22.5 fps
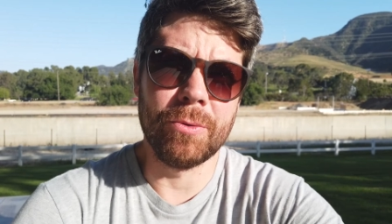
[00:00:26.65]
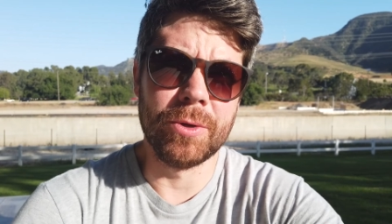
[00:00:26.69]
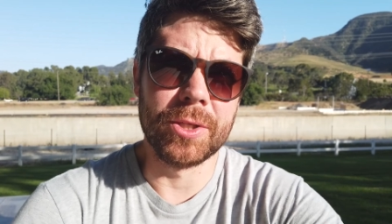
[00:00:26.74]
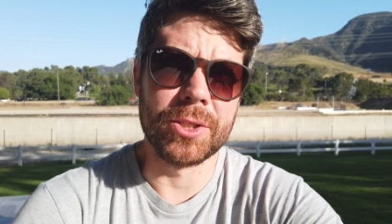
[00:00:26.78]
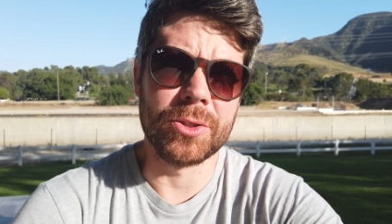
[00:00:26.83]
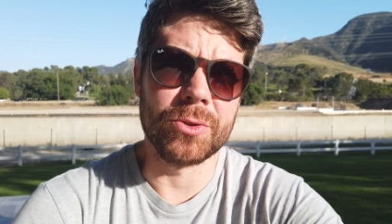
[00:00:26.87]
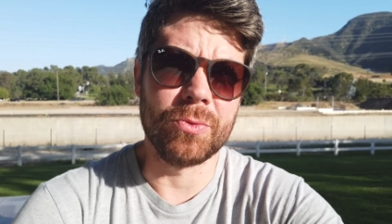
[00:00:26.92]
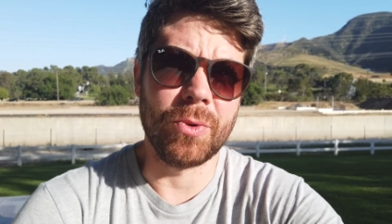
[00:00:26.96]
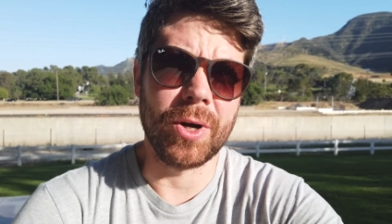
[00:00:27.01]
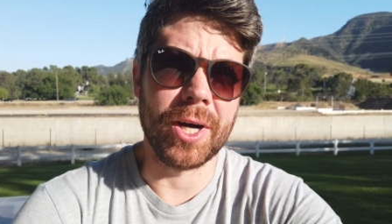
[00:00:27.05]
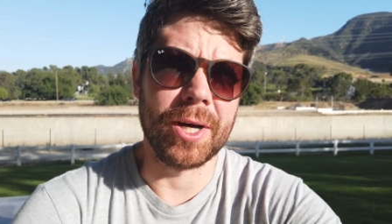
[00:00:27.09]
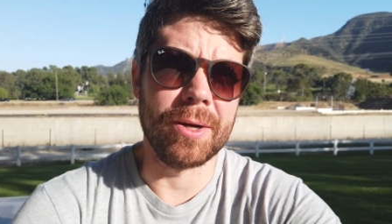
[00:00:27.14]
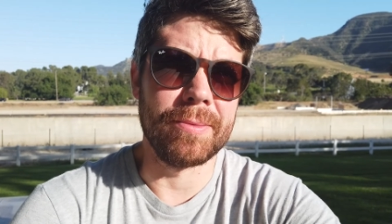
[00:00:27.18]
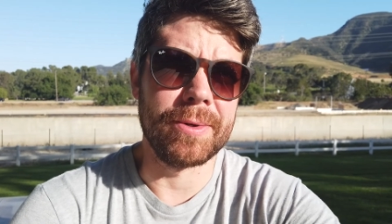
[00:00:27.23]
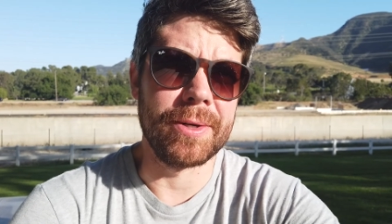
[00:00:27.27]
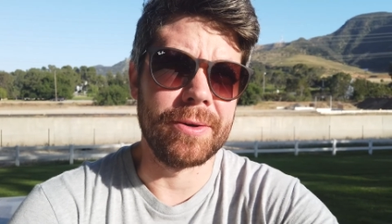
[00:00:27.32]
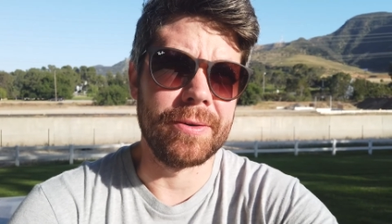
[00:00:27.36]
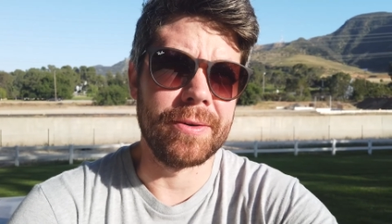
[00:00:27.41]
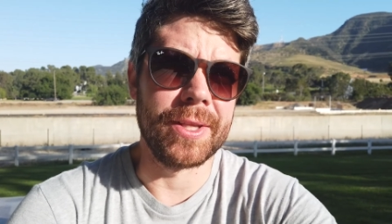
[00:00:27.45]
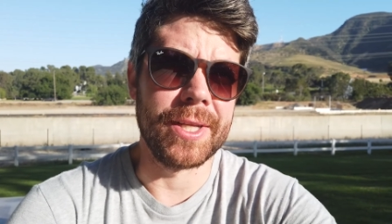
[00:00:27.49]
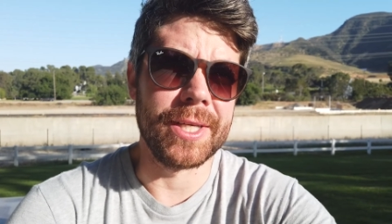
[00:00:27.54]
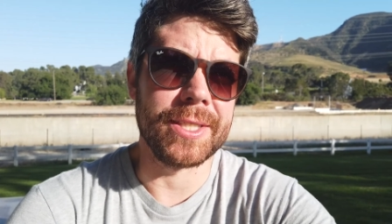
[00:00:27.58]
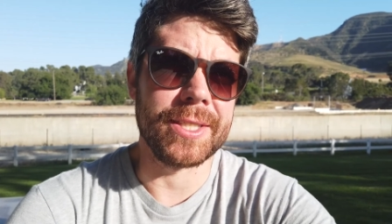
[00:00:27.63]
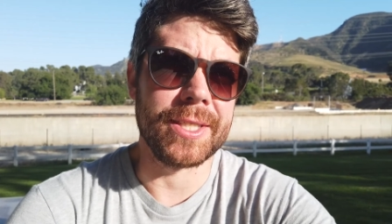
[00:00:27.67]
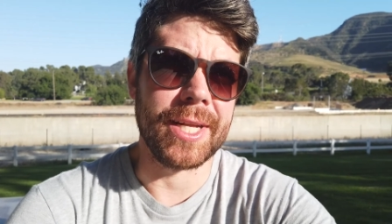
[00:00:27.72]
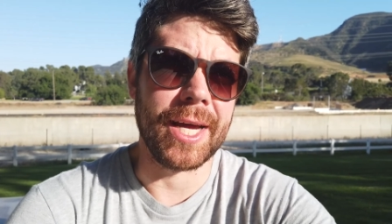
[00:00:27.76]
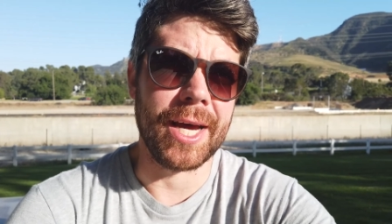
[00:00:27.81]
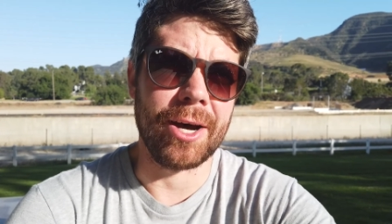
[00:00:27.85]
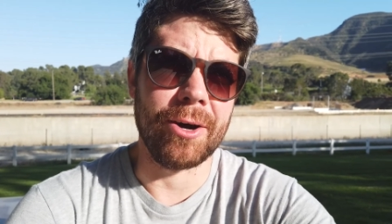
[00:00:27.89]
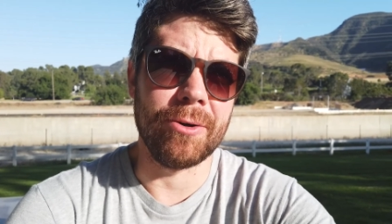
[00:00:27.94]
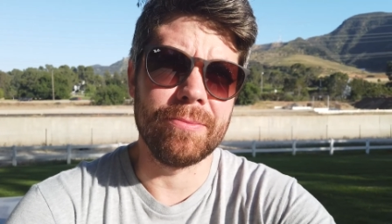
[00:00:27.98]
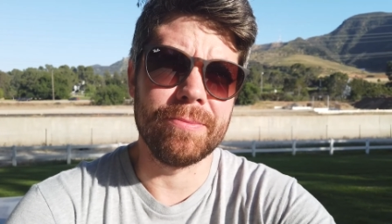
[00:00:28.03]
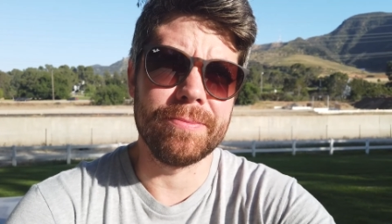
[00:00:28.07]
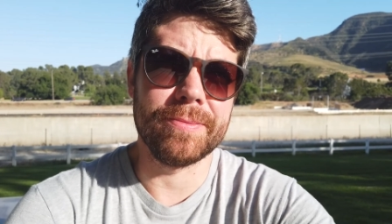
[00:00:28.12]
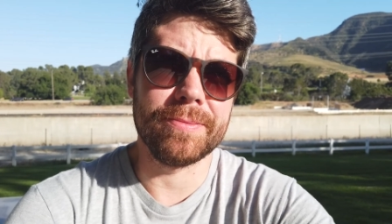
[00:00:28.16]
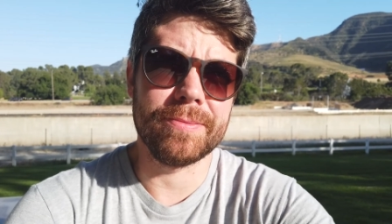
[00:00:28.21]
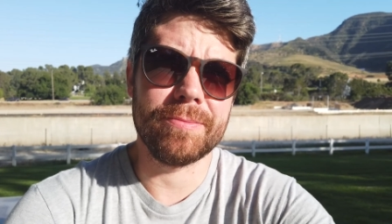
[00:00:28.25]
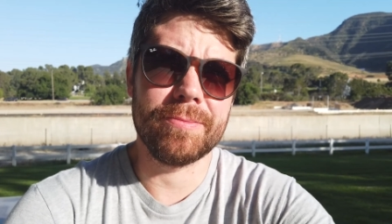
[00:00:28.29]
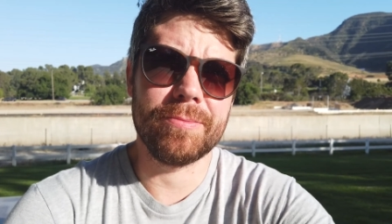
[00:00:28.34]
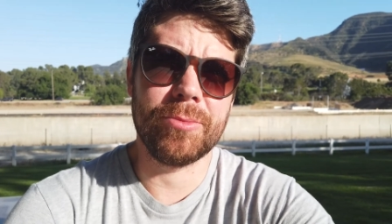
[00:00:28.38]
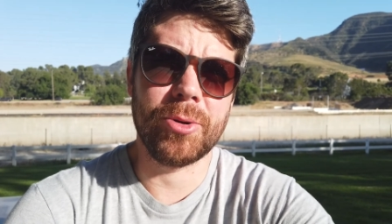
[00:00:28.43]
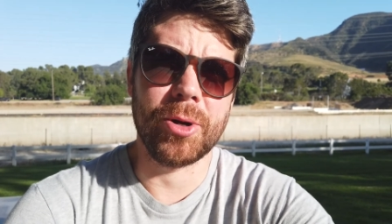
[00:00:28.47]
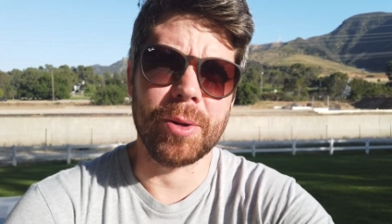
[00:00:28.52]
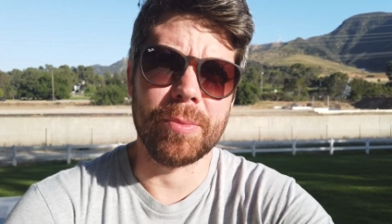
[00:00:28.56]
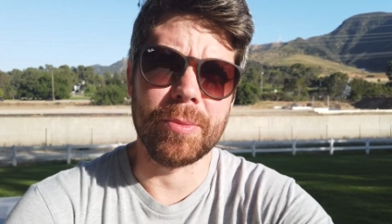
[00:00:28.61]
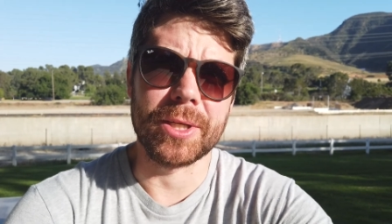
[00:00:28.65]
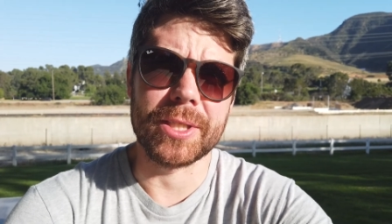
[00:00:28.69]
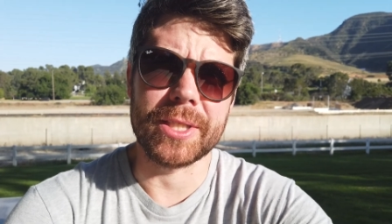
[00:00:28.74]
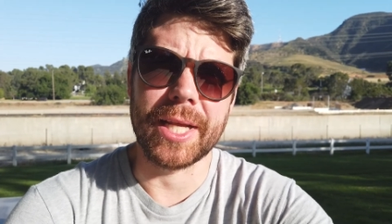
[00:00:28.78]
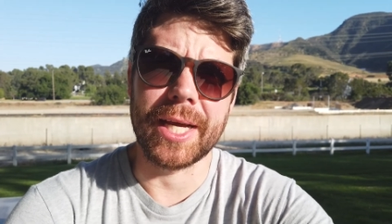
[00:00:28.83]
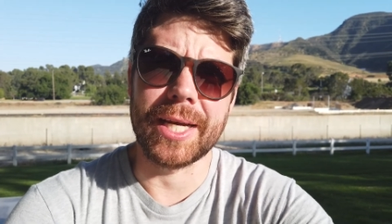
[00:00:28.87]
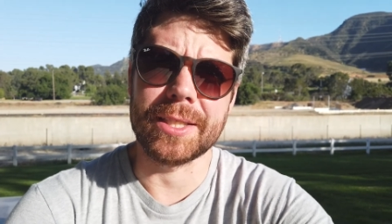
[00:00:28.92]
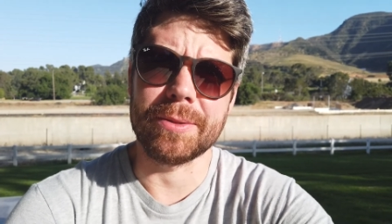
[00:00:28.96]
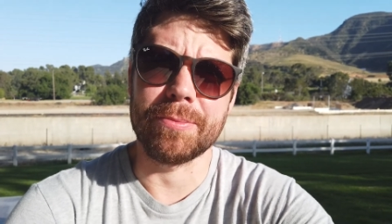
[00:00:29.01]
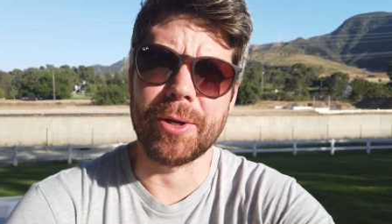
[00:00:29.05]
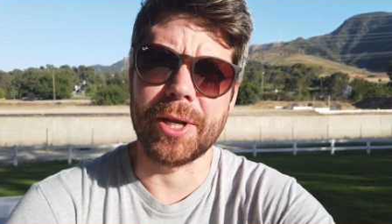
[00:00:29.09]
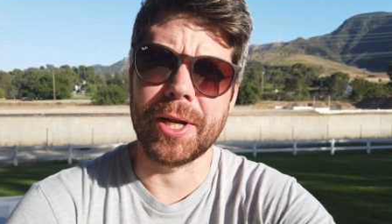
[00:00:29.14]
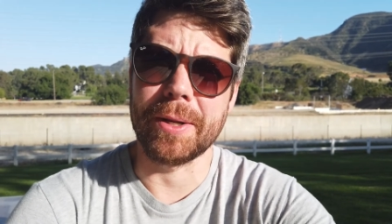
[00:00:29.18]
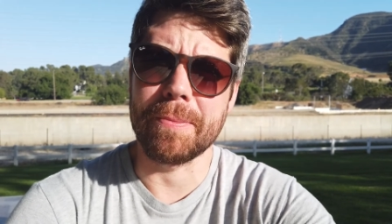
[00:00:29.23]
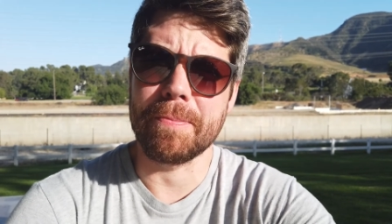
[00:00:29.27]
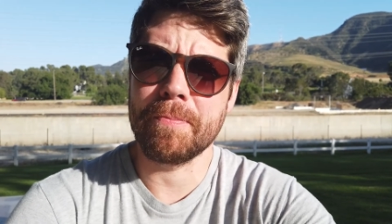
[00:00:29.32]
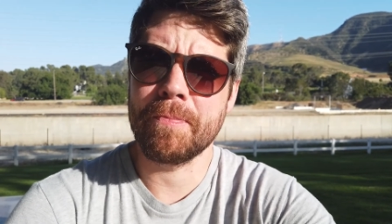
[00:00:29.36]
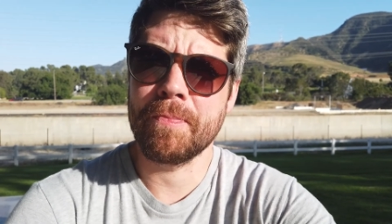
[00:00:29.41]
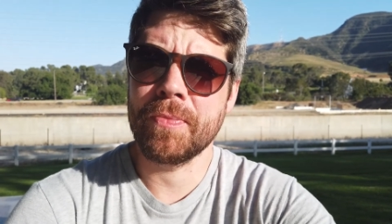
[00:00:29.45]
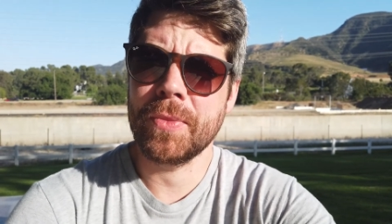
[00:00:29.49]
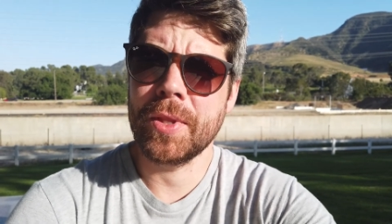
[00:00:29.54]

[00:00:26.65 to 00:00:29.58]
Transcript: which is why I'm doing this now, pretty much last minute.